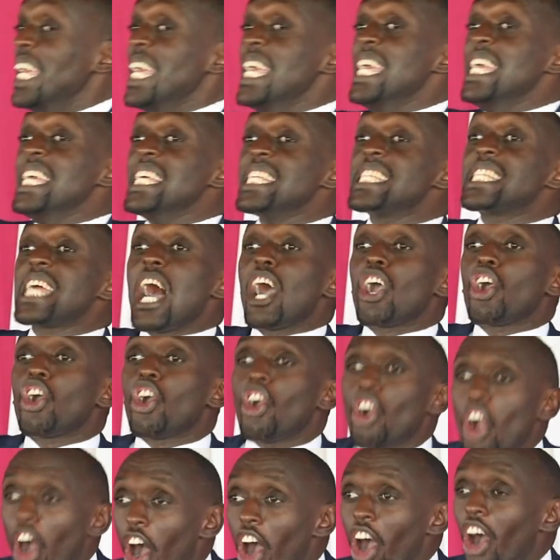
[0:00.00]
is a
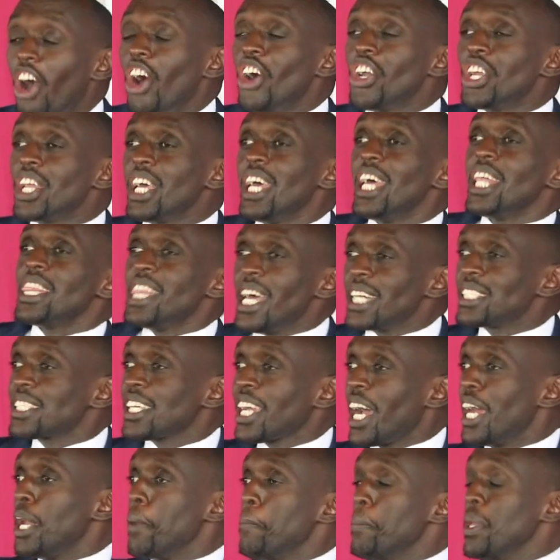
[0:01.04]
God that
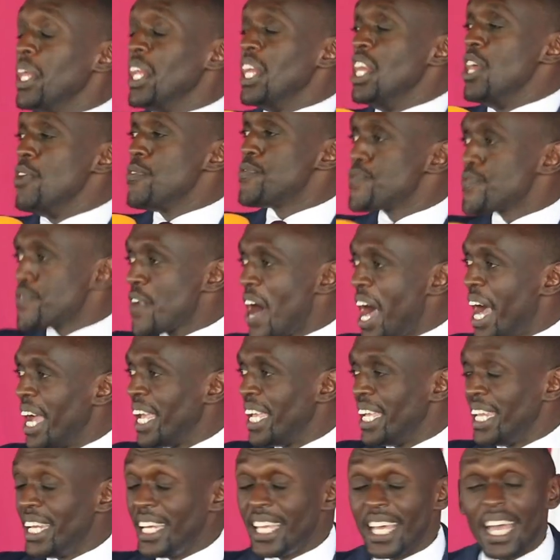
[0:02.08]
can be
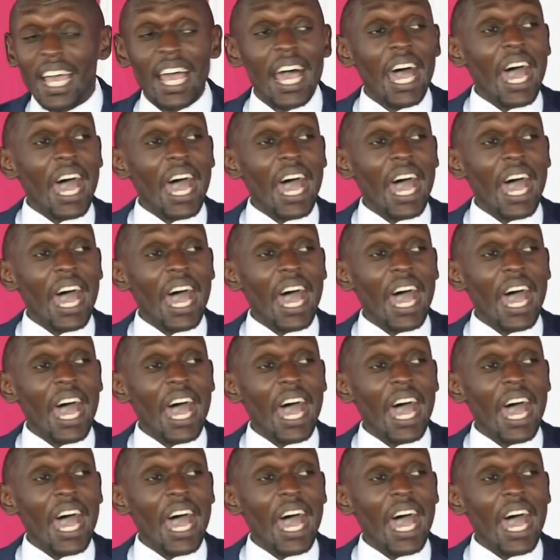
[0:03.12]
defined